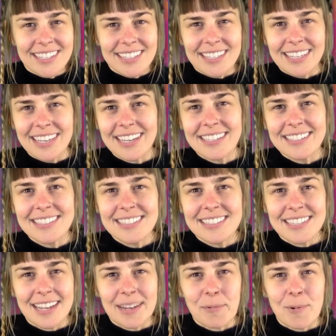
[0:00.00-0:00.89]

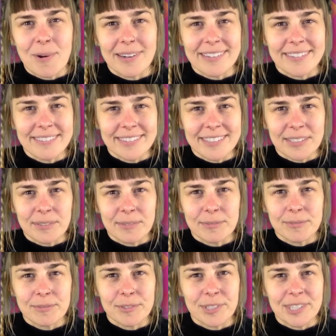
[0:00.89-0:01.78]
Yes, I want to feel
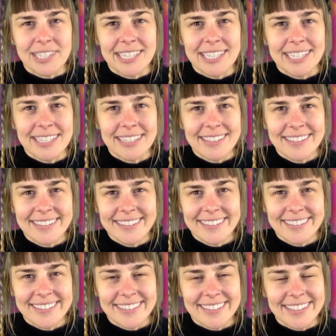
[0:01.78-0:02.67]
free.
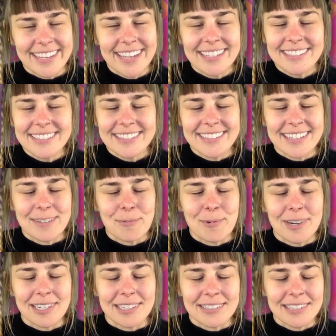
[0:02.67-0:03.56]
Yes, I
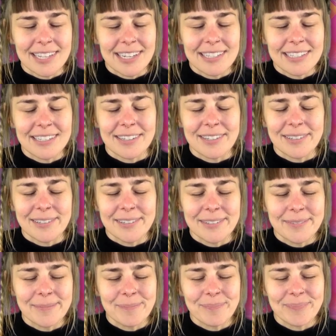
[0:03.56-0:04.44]
want to let
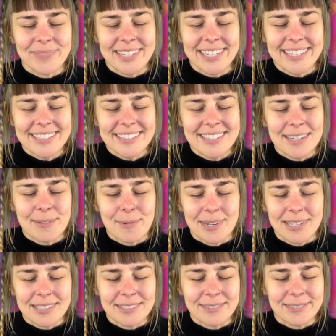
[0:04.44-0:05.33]
go. Yes, I
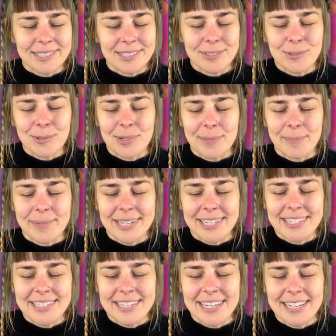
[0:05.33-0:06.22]
want to enjoy
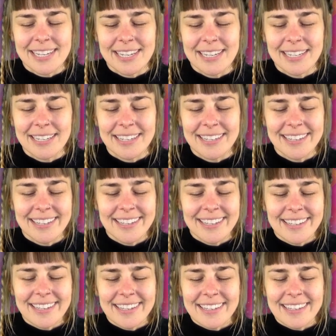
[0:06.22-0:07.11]
my day.
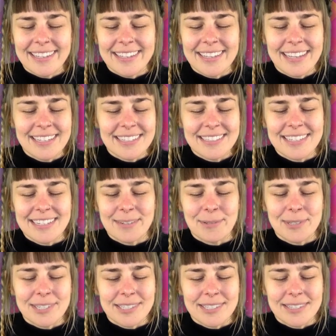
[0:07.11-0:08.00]
Yes, I
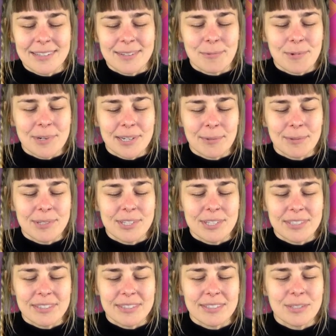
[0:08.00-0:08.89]
wish the work would
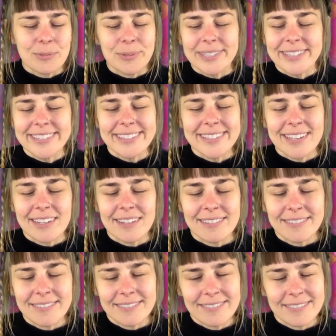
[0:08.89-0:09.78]
just do itself.